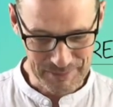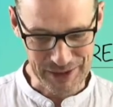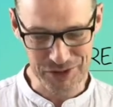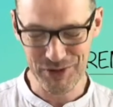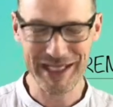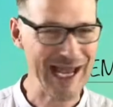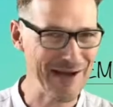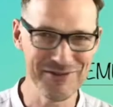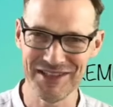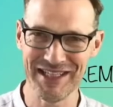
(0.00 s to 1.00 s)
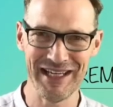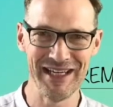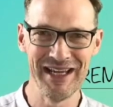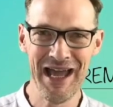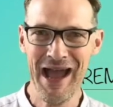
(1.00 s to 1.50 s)
because we counted
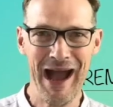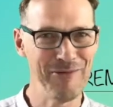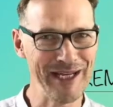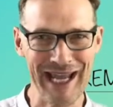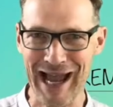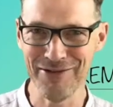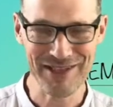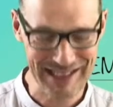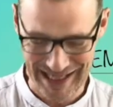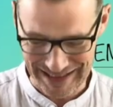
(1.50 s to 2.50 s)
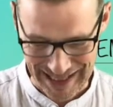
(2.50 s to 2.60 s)
it and we counted it